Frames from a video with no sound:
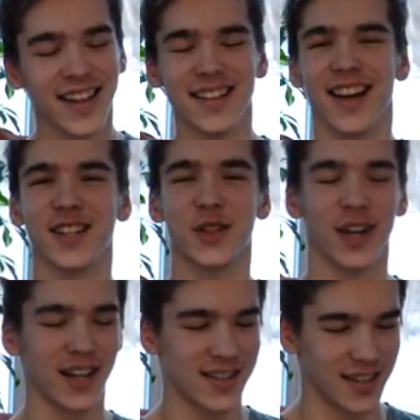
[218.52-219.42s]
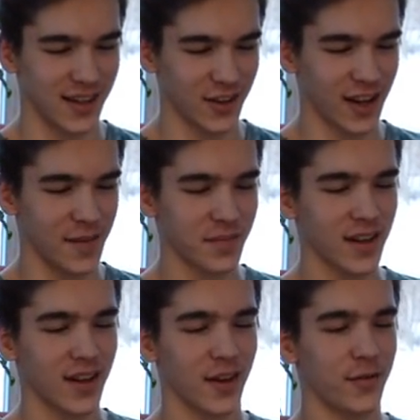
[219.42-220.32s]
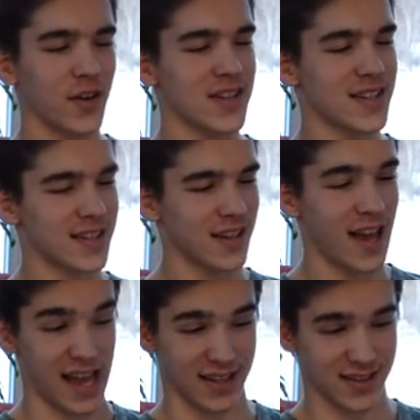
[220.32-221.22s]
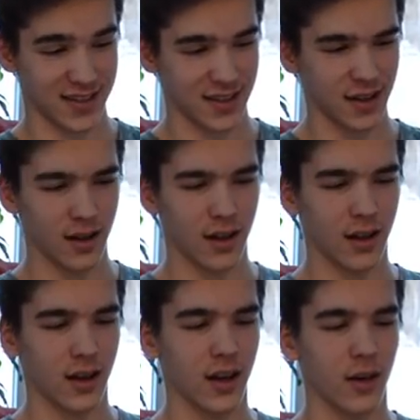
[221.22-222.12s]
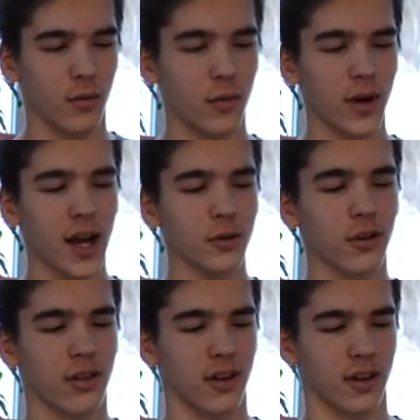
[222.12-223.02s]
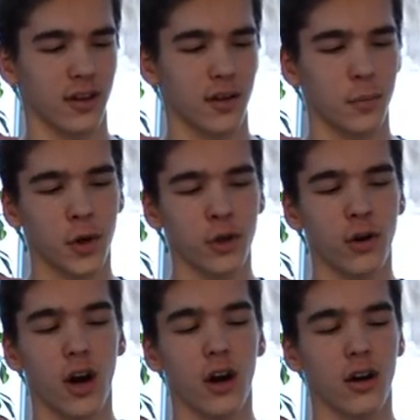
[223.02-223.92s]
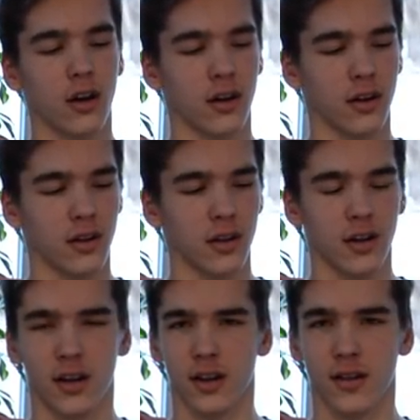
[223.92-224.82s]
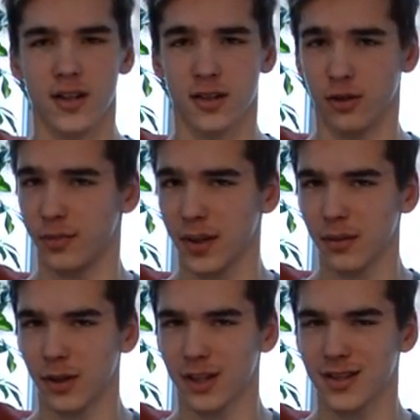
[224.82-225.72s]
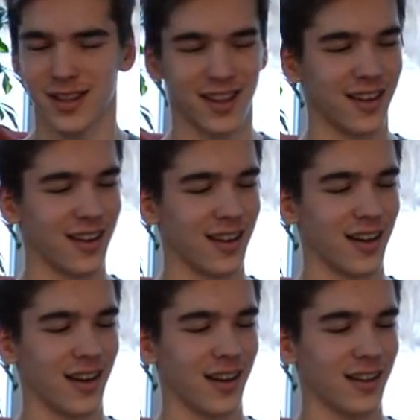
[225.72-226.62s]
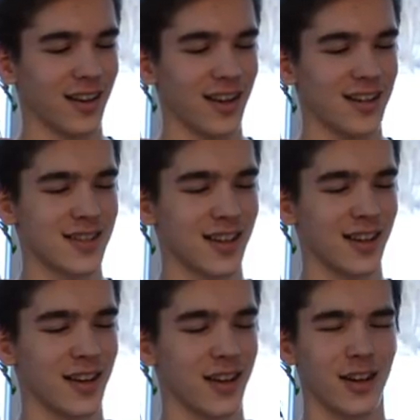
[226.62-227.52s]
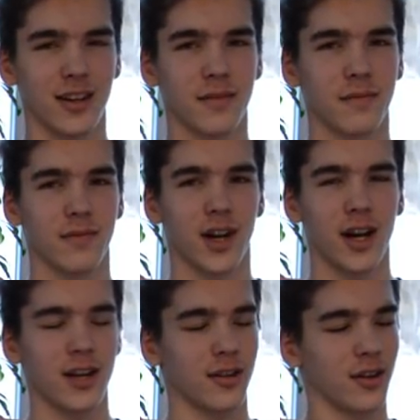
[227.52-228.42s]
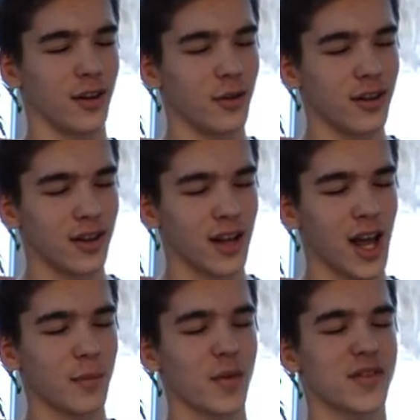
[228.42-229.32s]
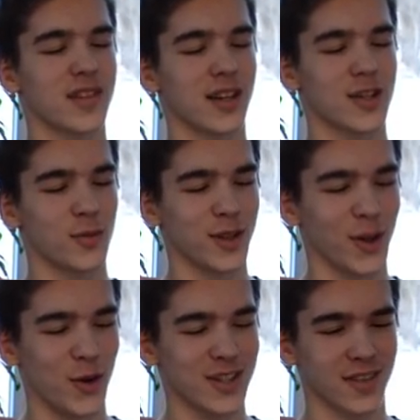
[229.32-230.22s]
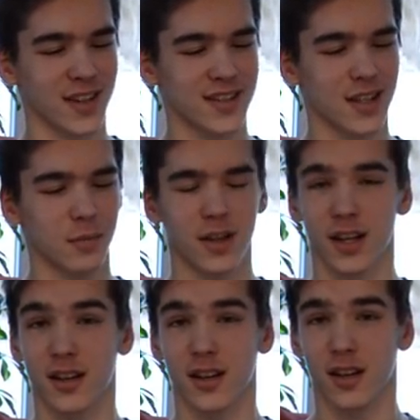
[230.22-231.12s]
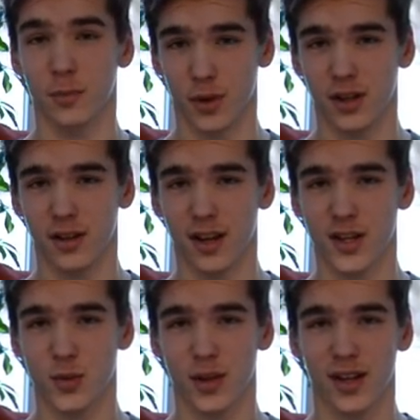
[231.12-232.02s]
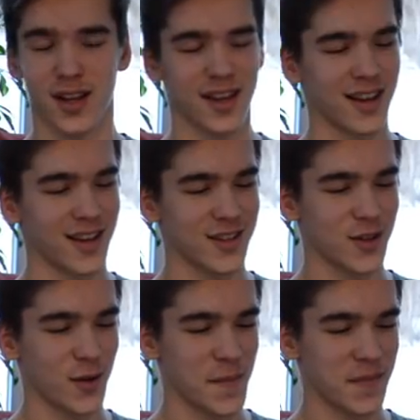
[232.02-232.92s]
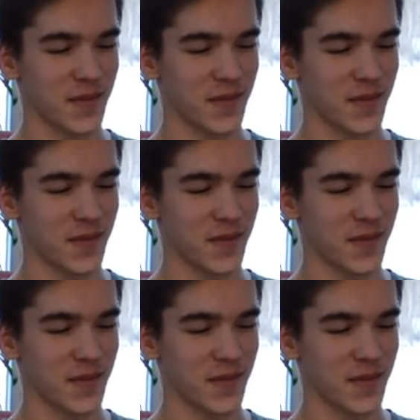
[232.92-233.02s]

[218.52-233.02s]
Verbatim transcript: later I said, okay, Francis asks, how do you think MoYu AoHun is a good Megaminx? And I say, I don't know, MF6 video seemed like pretty nice one. So